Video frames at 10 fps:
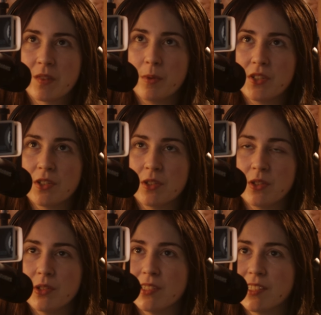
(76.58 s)
We start to
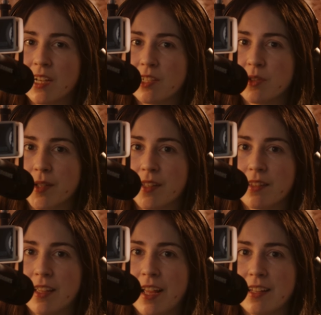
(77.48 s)
lose touch with
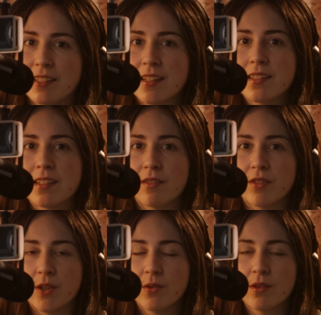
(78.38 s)
the innocence of
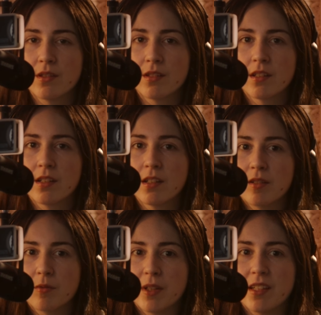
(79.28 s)
youth.
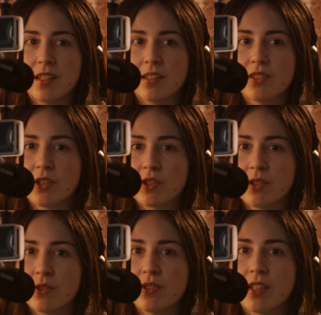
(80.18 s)
We start to
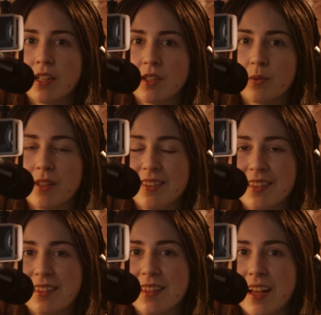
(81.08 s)
lose touch with
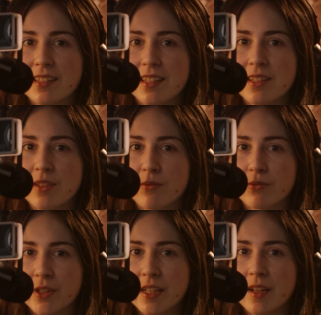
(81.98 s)
that sense of
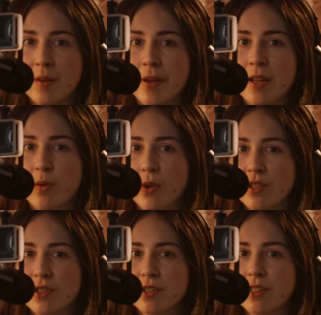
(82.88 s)
freedom and
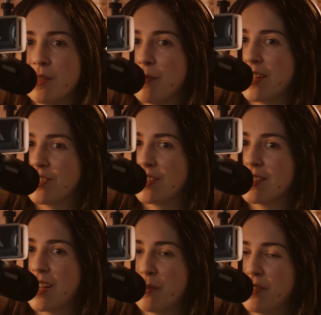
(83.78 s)
wonder and magic
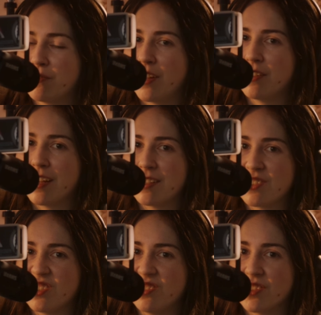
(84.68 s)
that we felt as
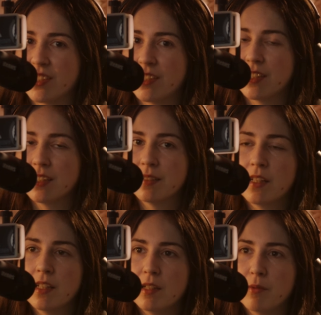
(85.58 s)
children.
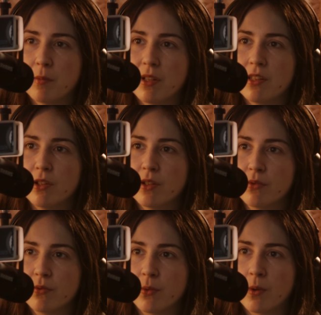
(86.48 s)
When we look
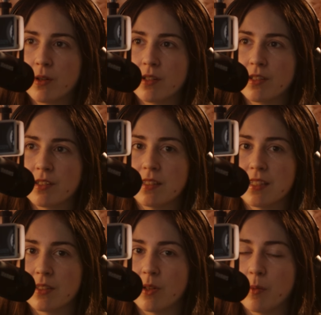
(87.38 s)
for
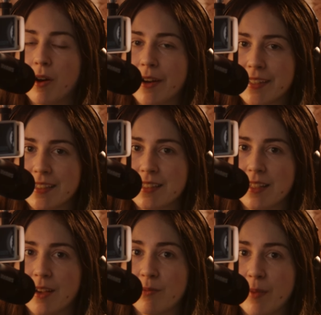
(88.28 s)
these little pockets
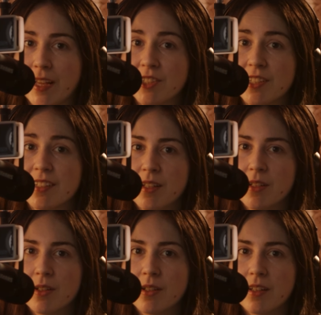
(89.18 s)
of magic
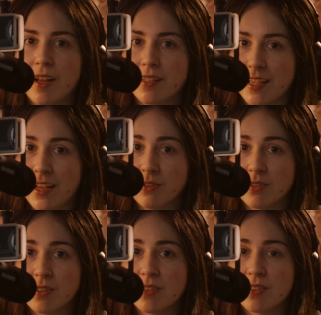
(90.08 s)
as
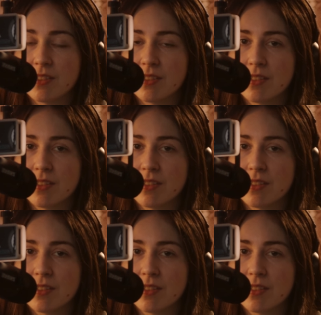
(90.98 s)
adults,